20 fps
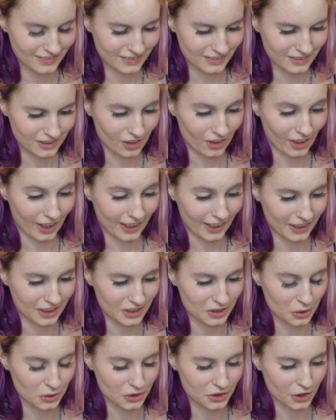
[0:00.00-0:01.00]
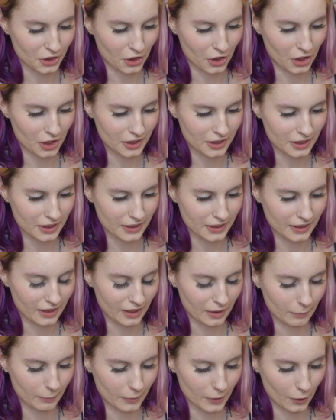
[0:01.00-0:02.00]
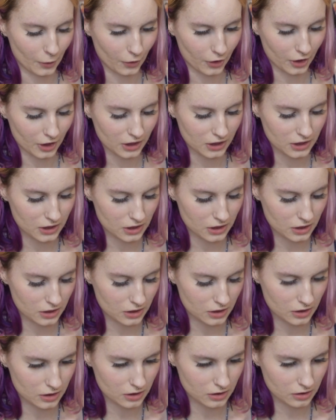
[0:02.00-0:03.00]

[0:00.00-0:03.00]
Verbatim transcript: Okay, he's also got the um, binoculars.